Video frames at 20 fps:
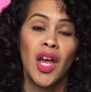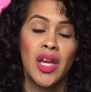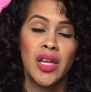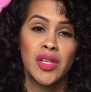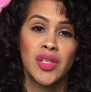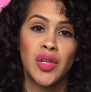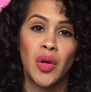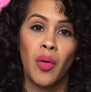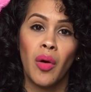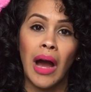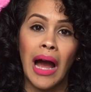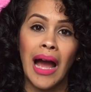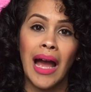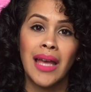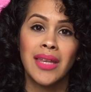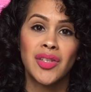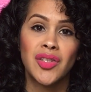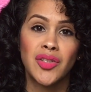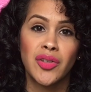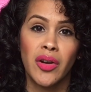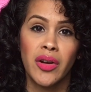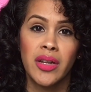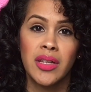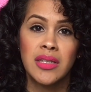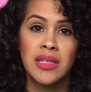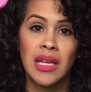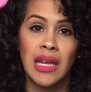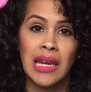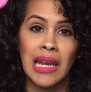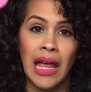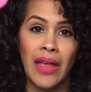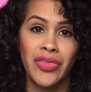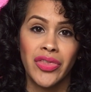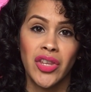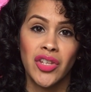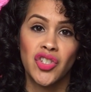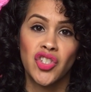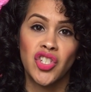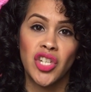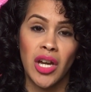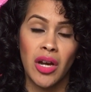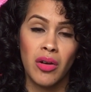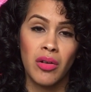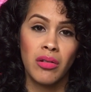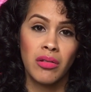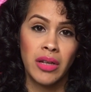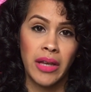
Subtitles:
So I started to let the gel